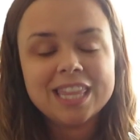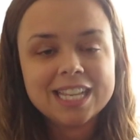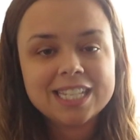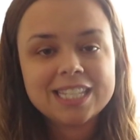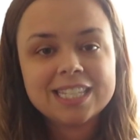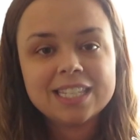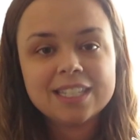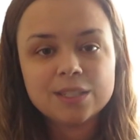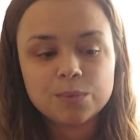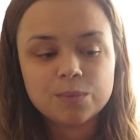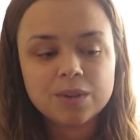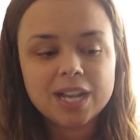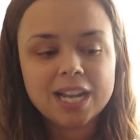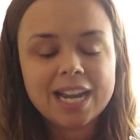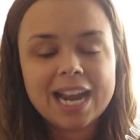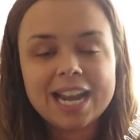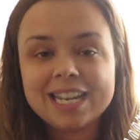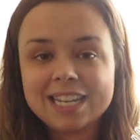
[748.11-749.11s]
this is
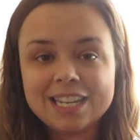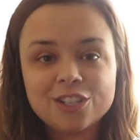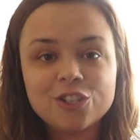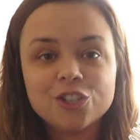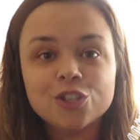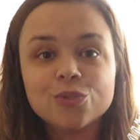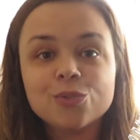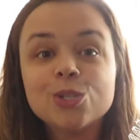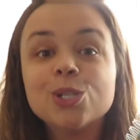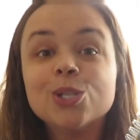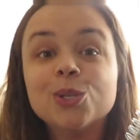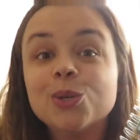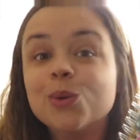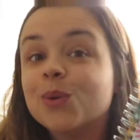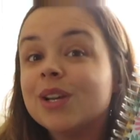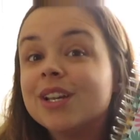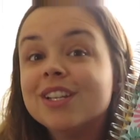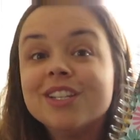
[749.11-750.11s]
what I need you
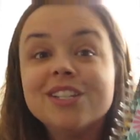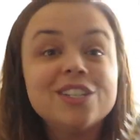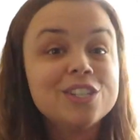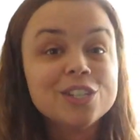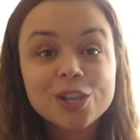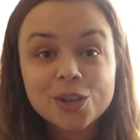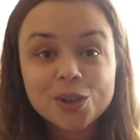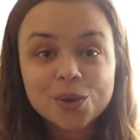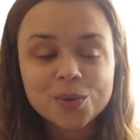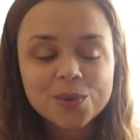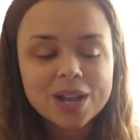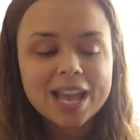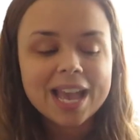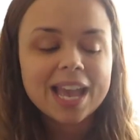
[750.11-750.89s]
to do.